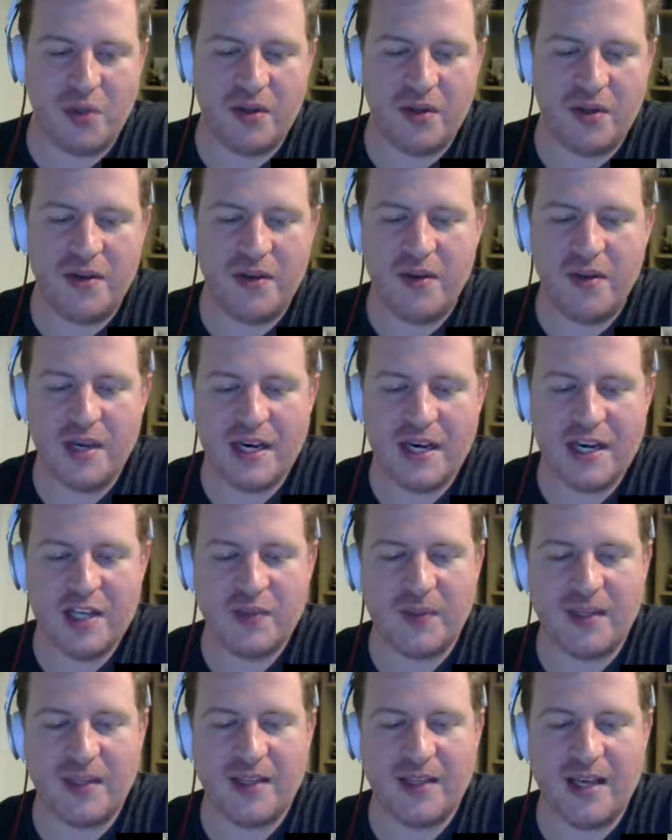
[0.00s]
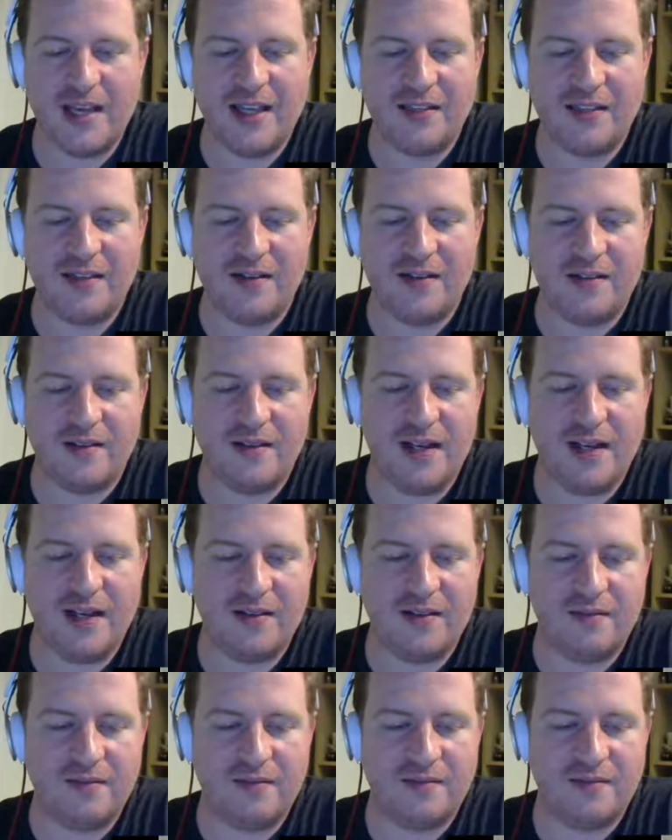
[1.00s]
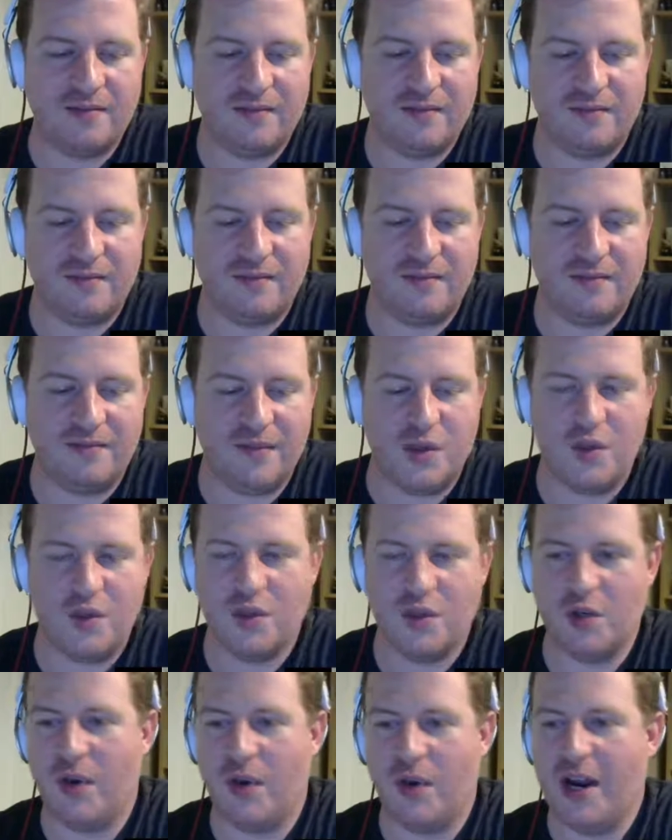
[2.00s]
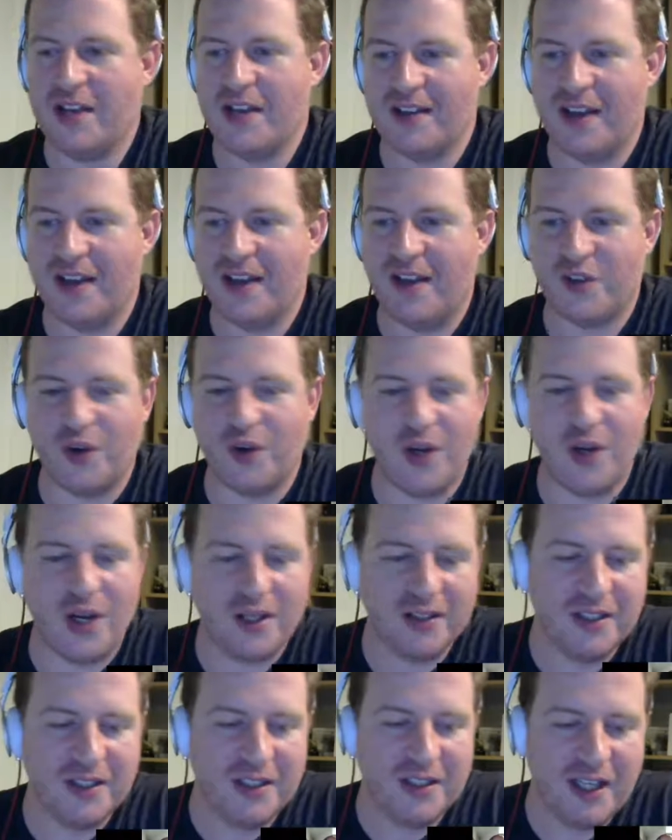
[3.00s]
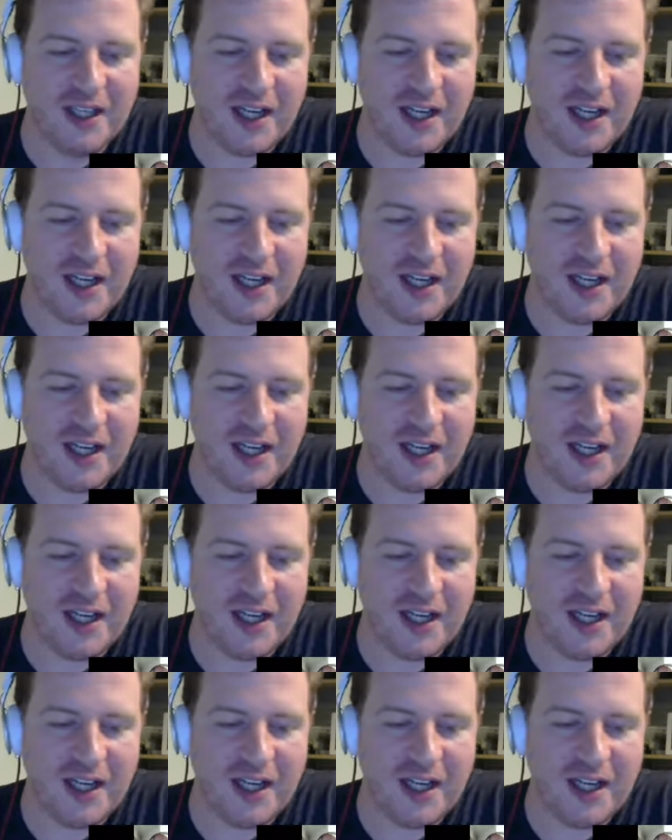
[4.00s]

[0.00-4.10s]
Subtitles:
than you guys, but I guess that's not too surprising after all.